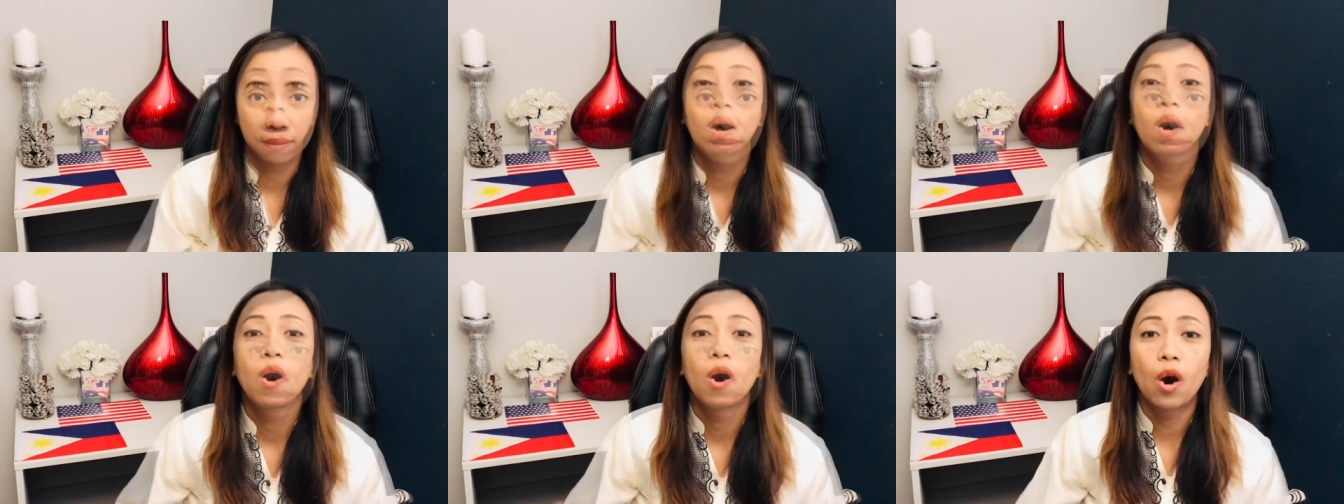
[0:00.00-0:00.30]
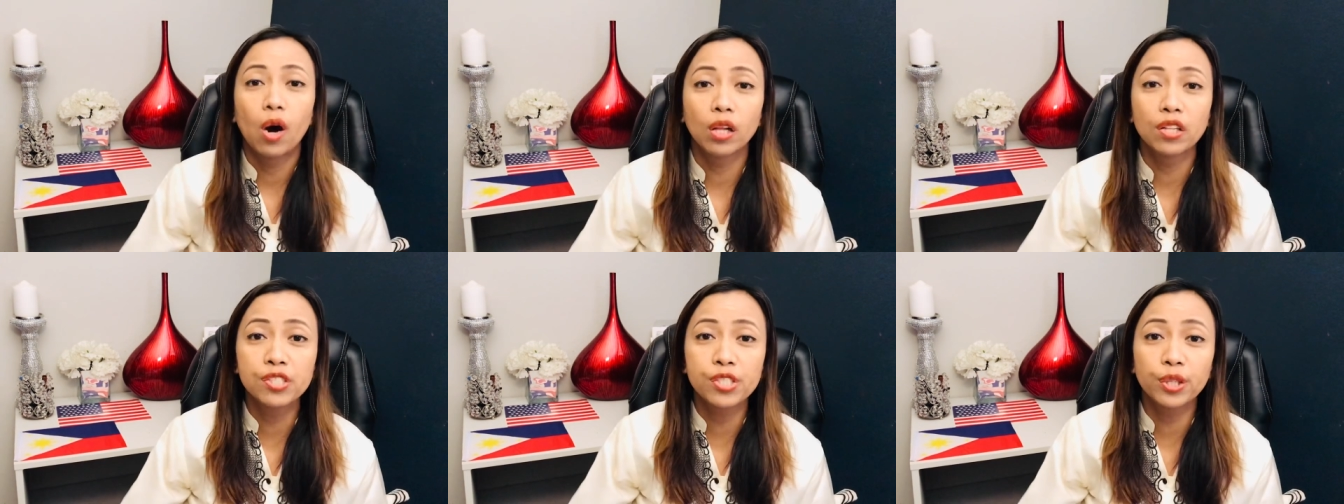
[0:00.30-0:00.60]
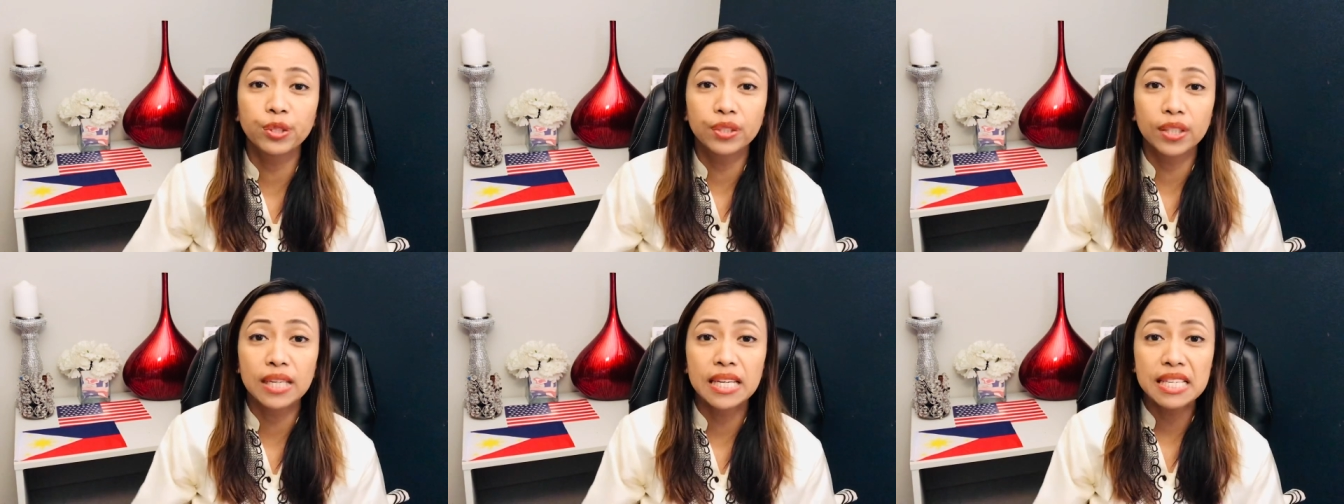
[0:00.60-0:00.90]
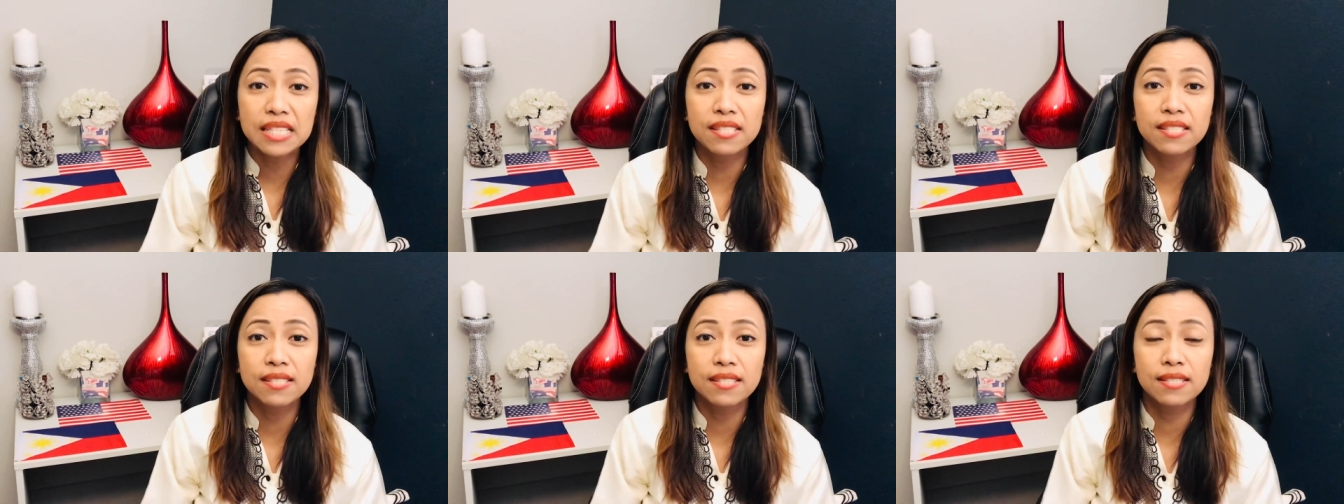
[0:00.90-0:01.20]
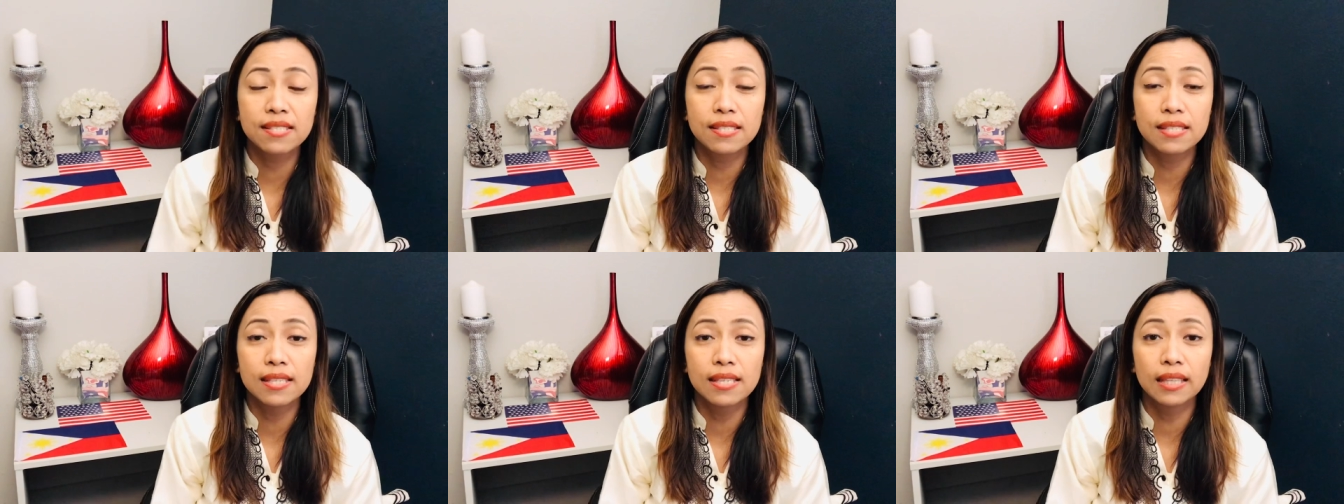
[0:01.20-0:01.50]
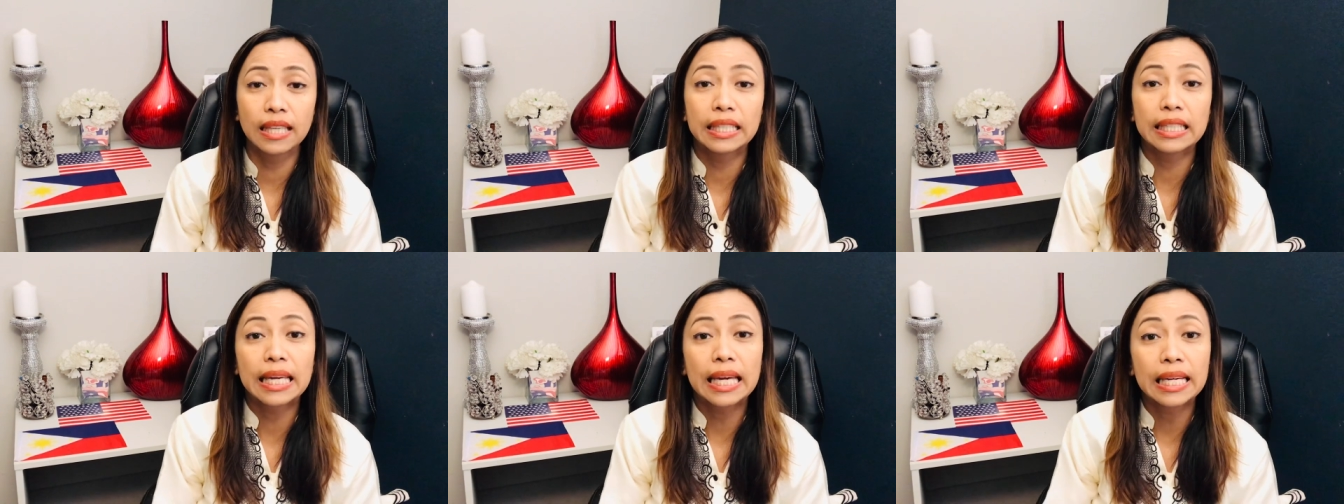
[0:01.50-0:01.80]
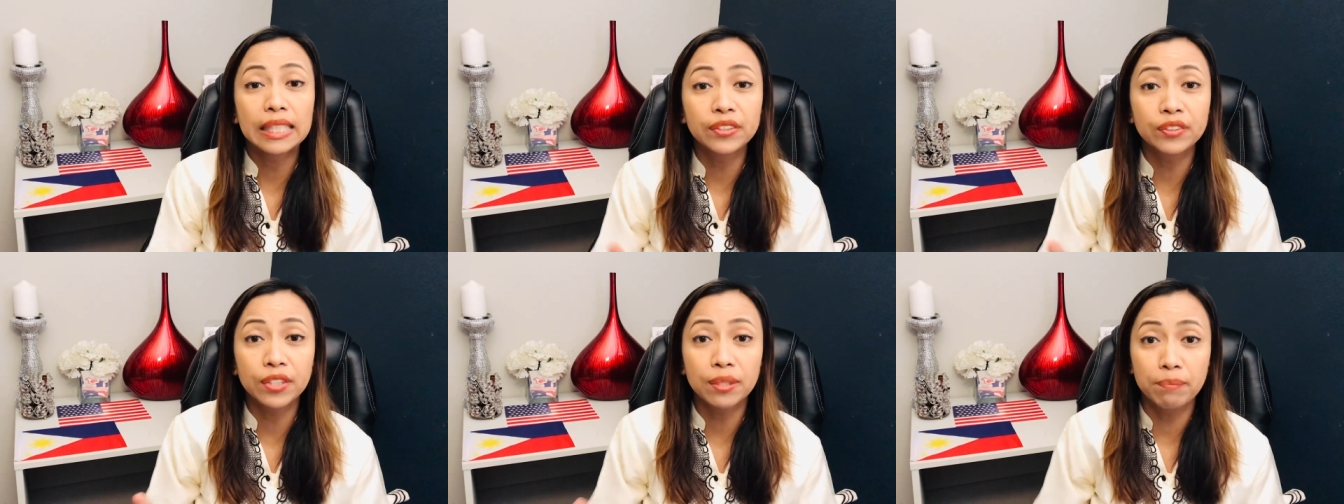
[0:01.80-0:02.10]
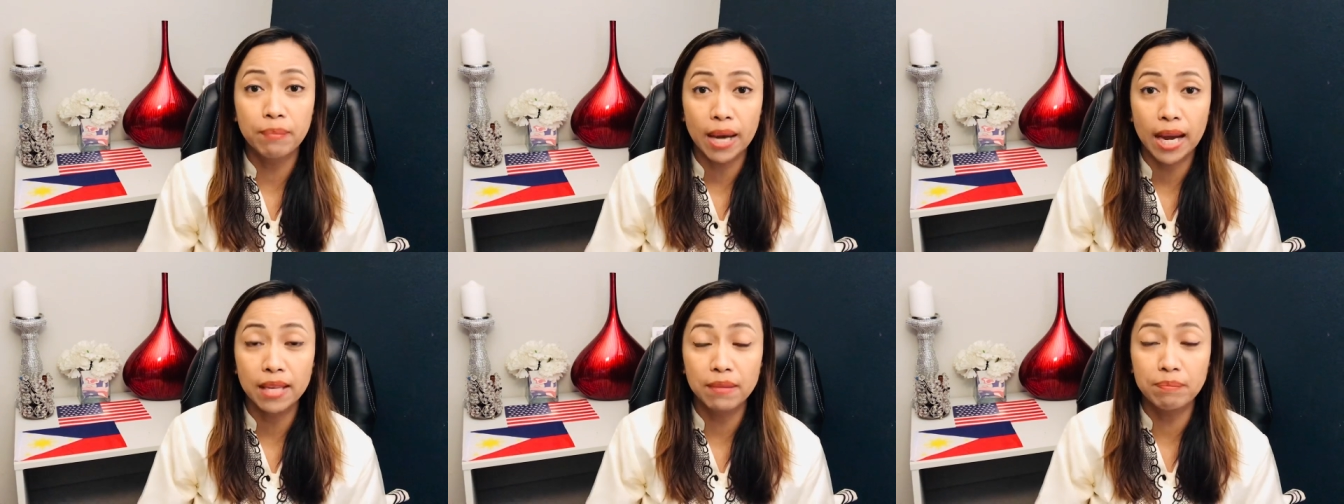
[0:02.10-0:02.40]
Also, there is still an entry ban